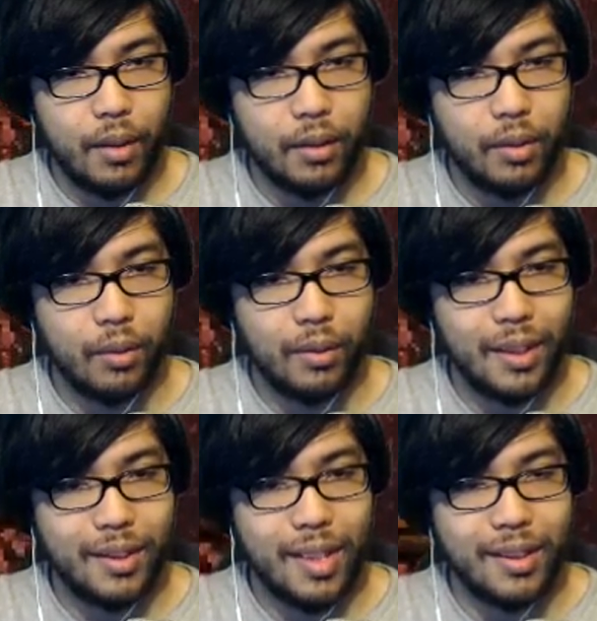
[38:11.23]
So
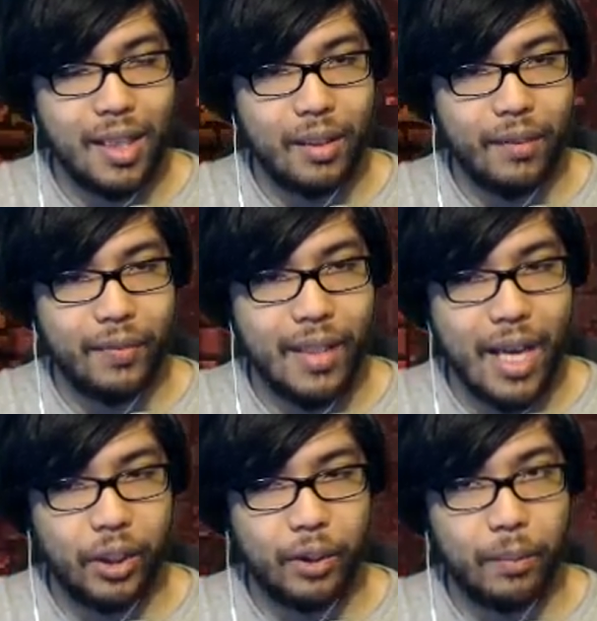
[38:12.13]
let's test out if the
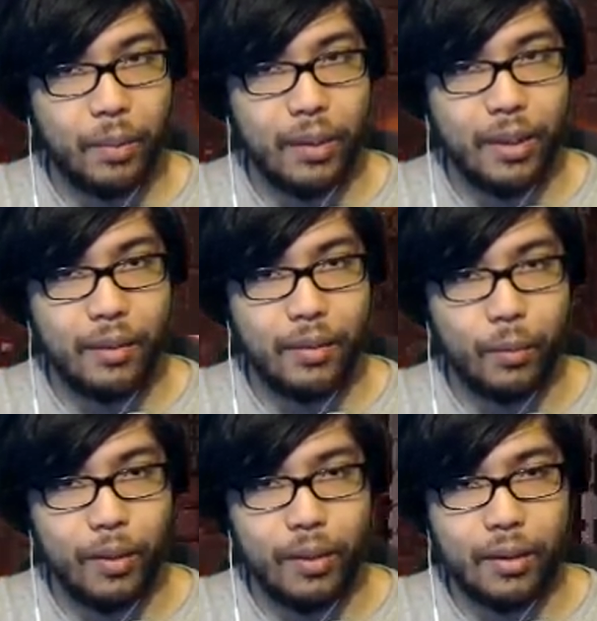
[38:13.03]
extra bullet.
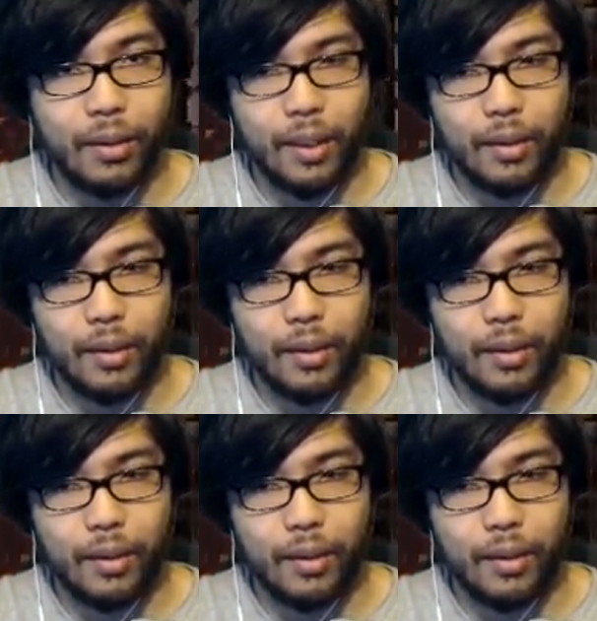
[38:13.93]
Okay.